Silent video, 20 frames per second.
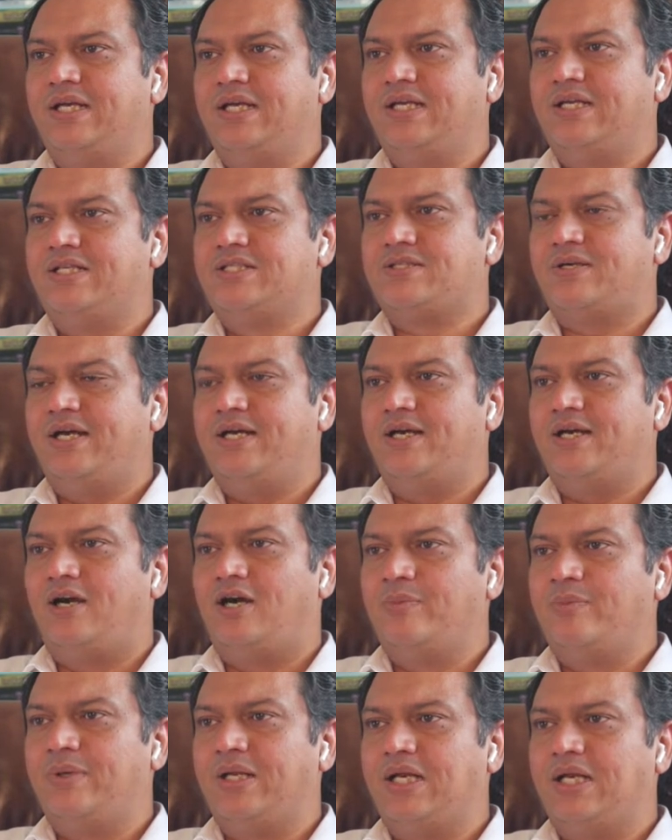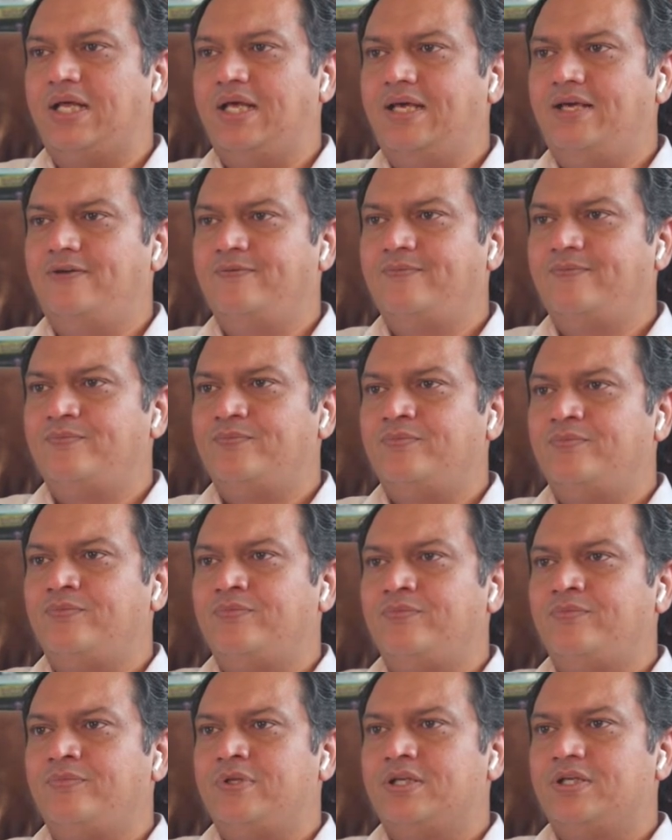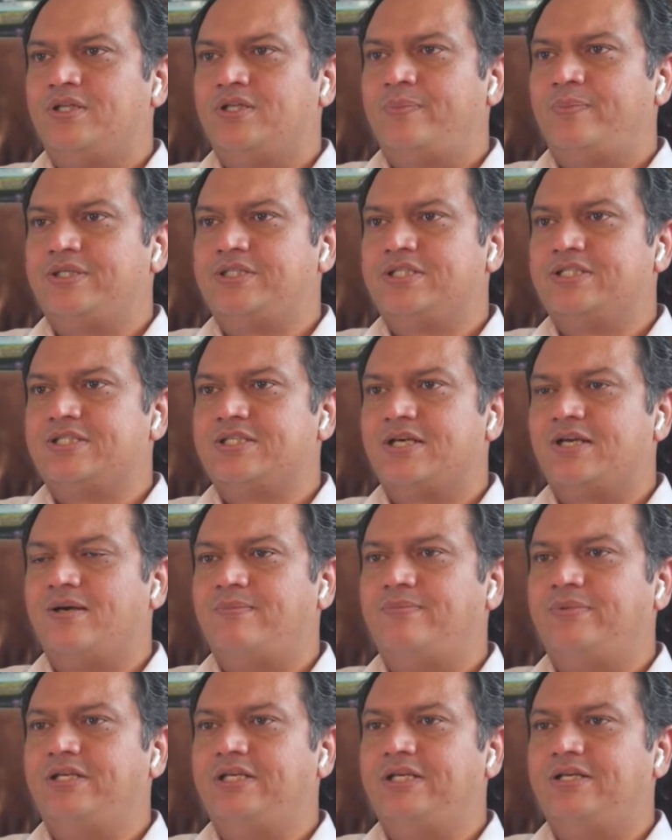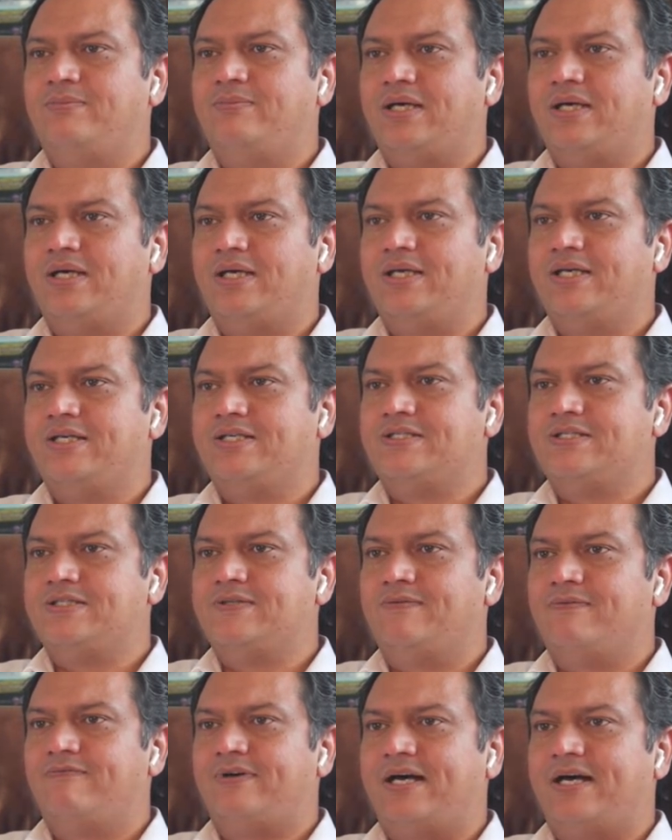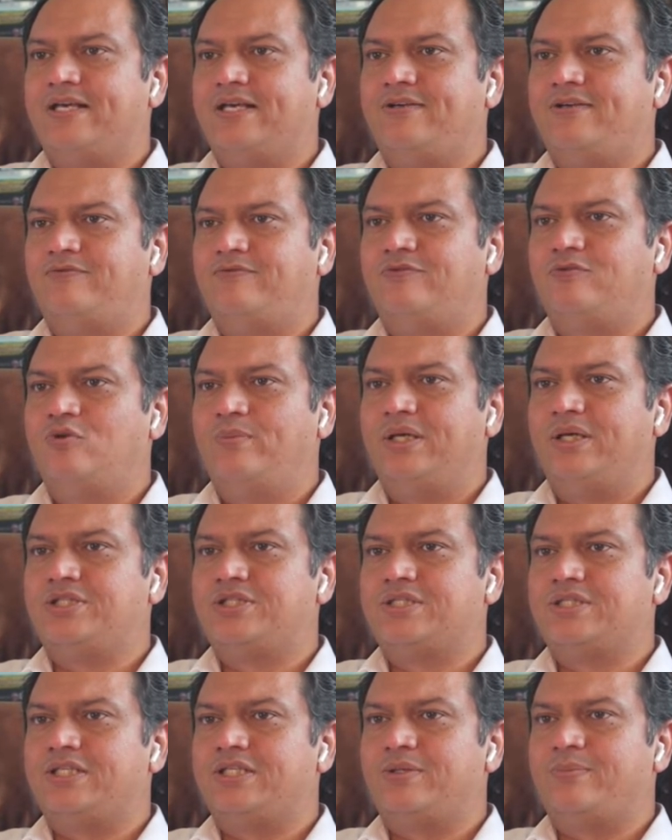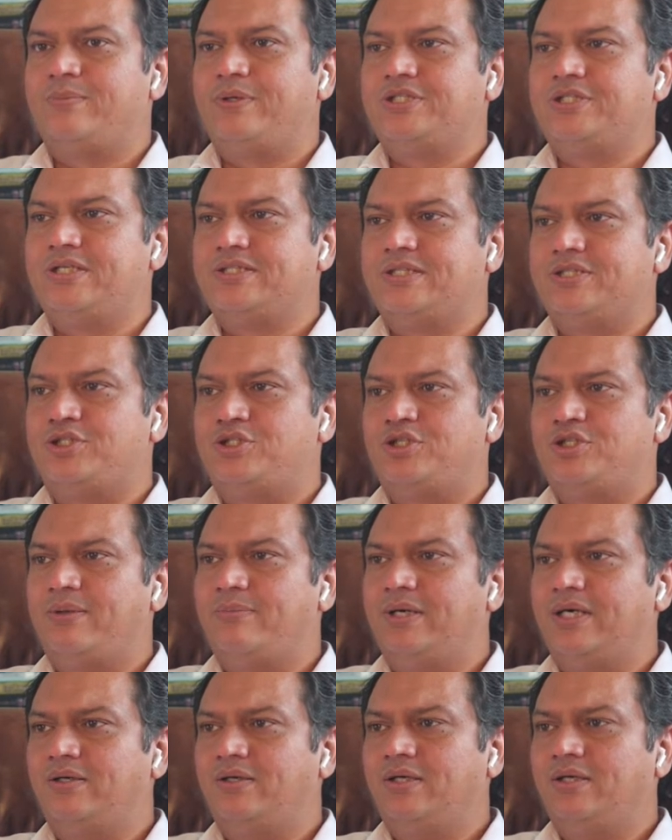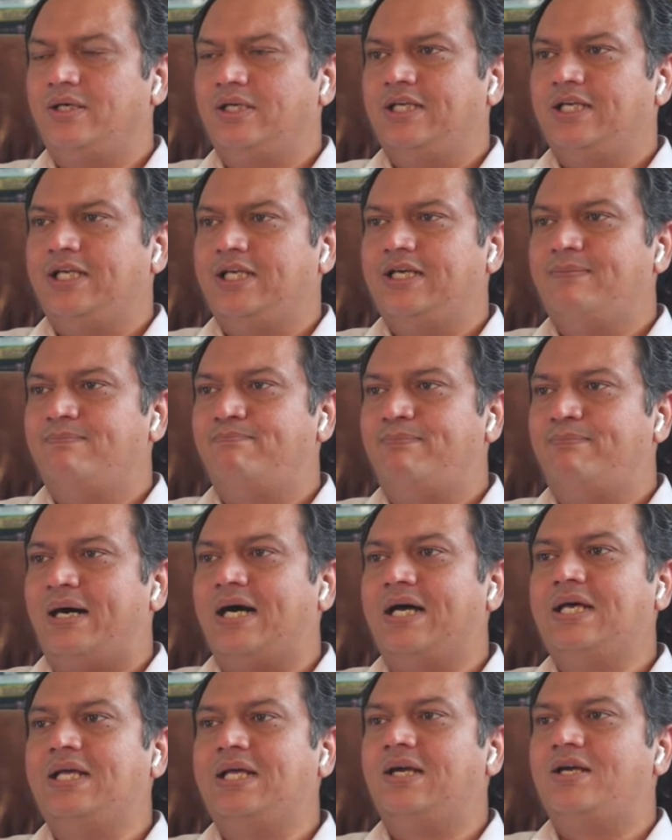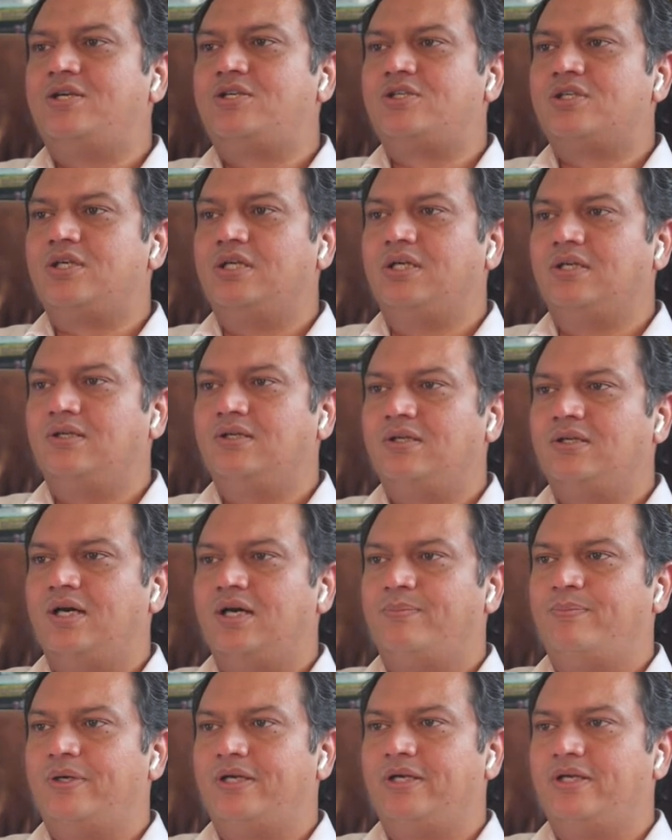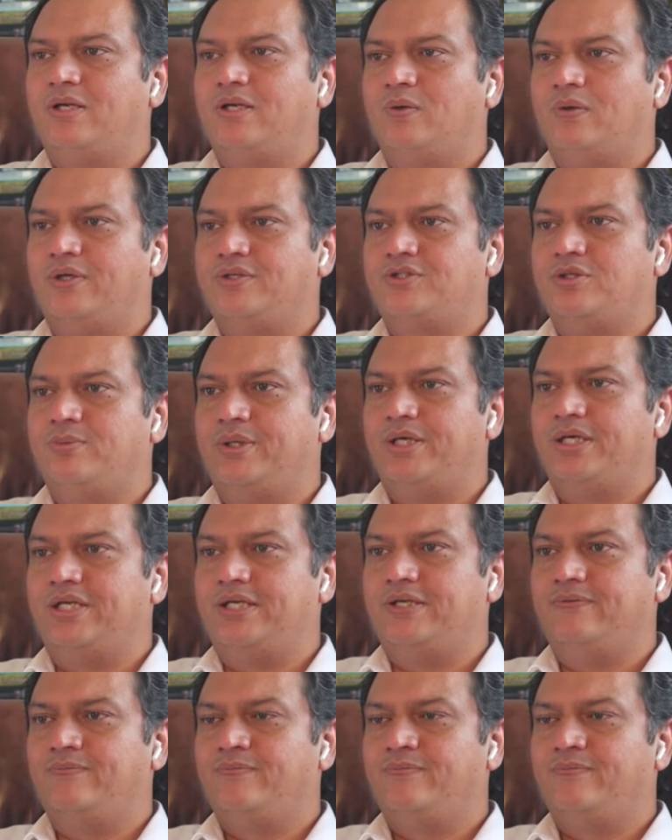in his right arm and leg. The patient is accompanied by his wife, who mentions that the patient has a tremor in bilateral upper and lower extremity